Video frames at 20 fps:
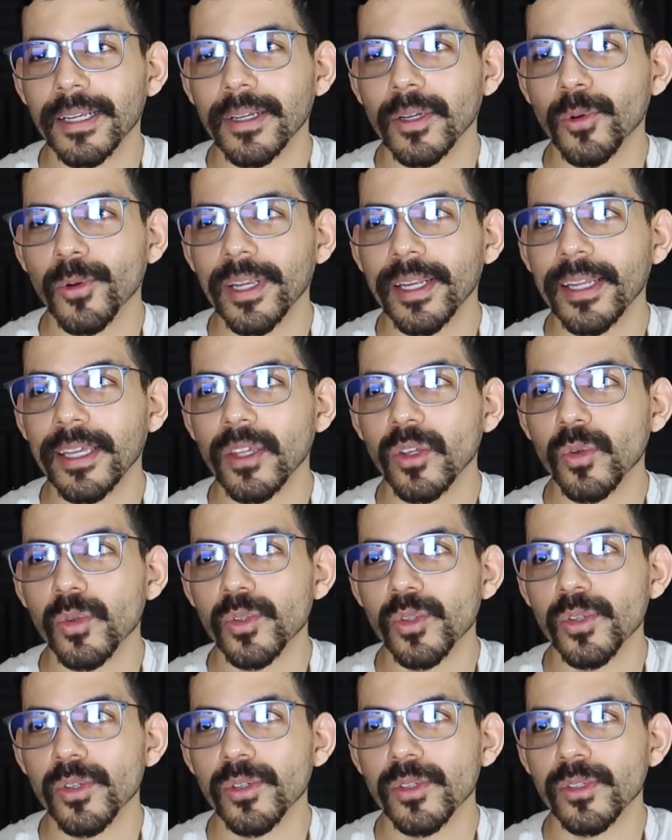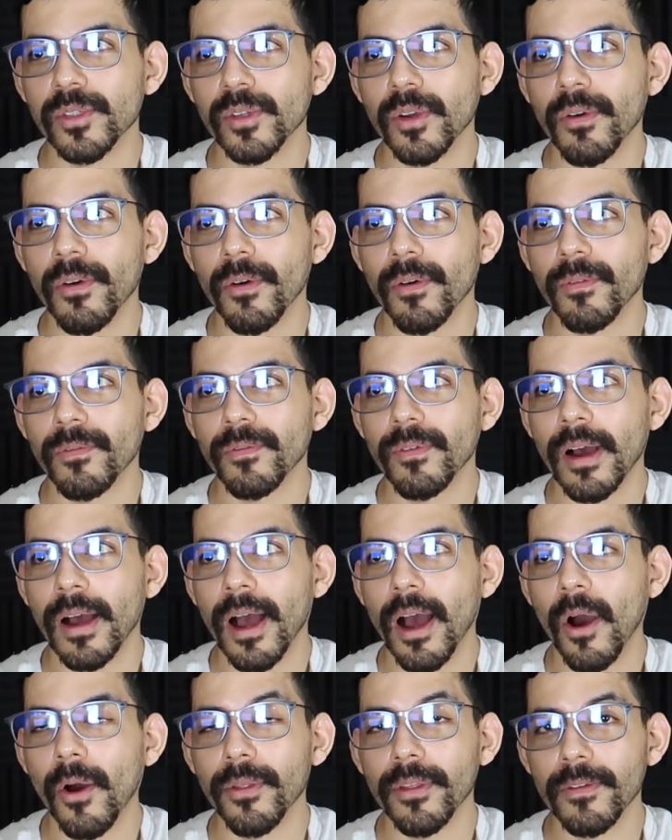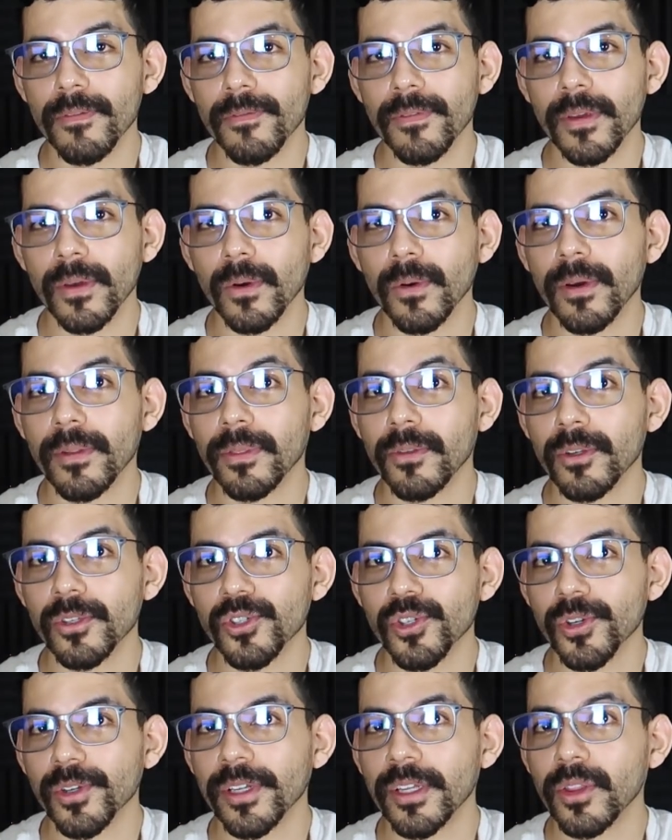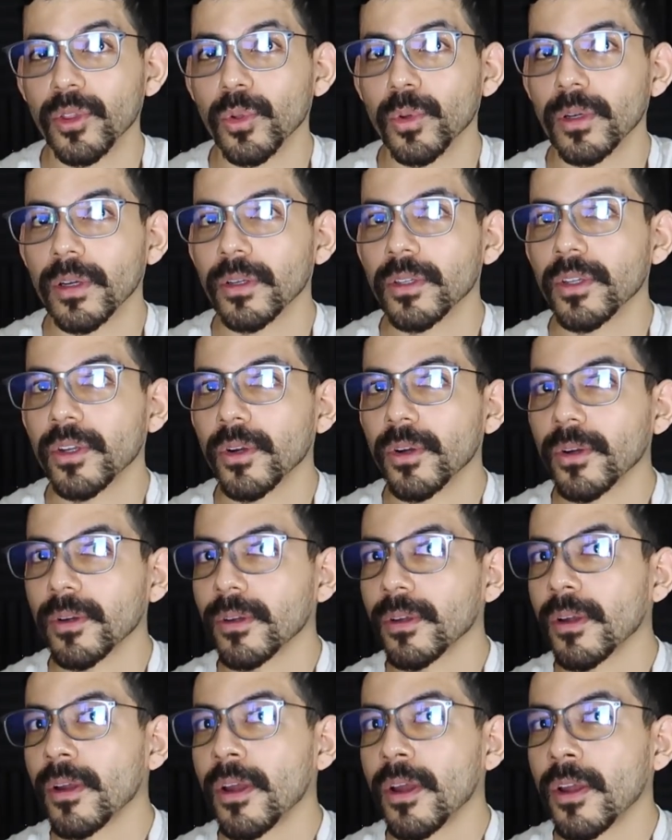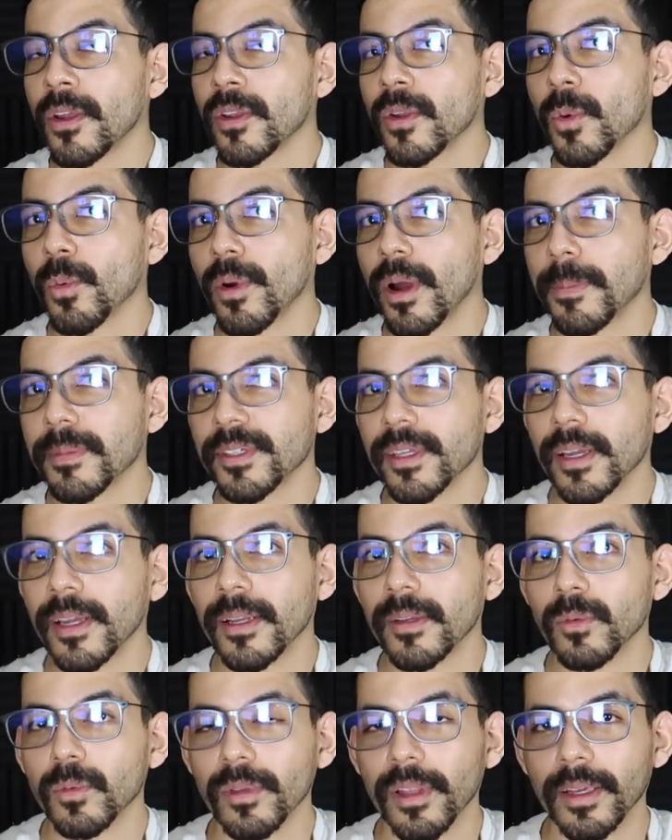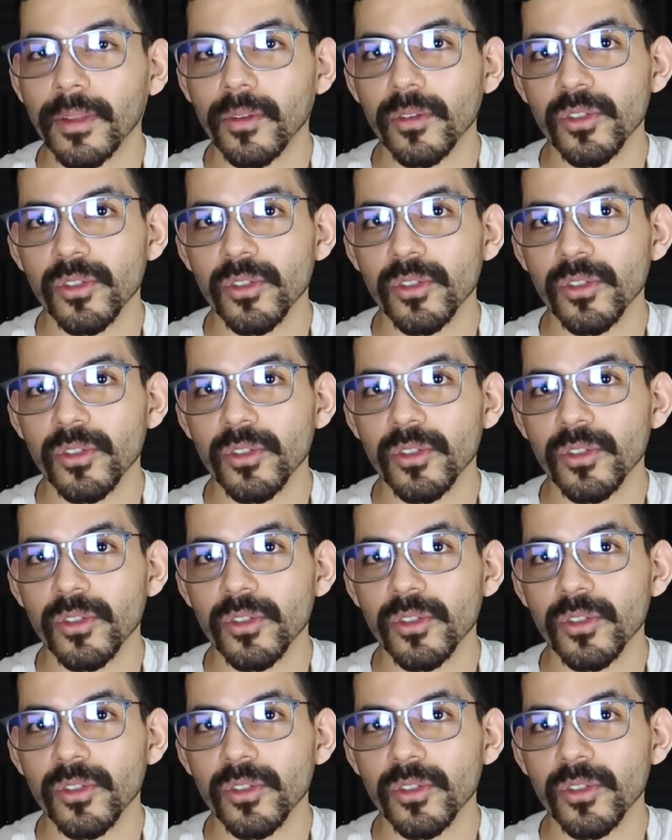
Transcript: creating users of how they feel and their journey throughout your website, and like